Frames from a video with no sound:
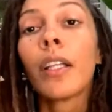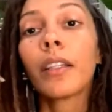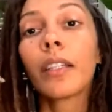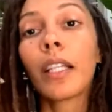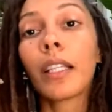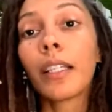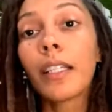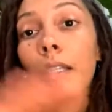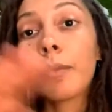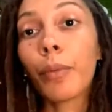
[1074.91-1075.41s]
the
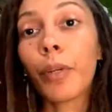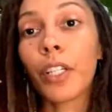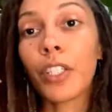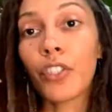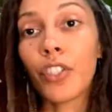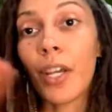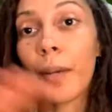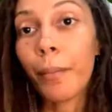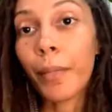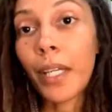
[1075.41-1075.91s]
Libra and
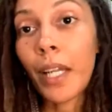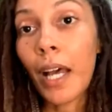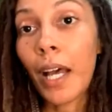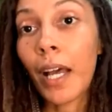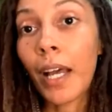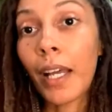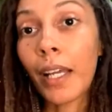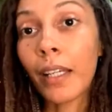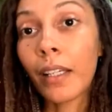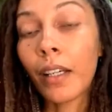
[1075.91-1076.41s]

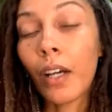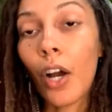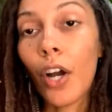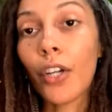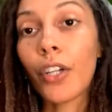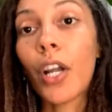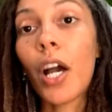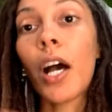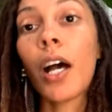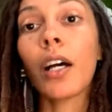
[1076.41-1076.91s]
Gemini
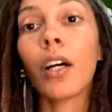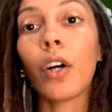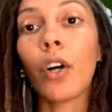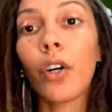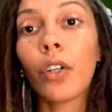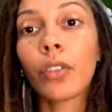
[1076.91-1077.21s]
are not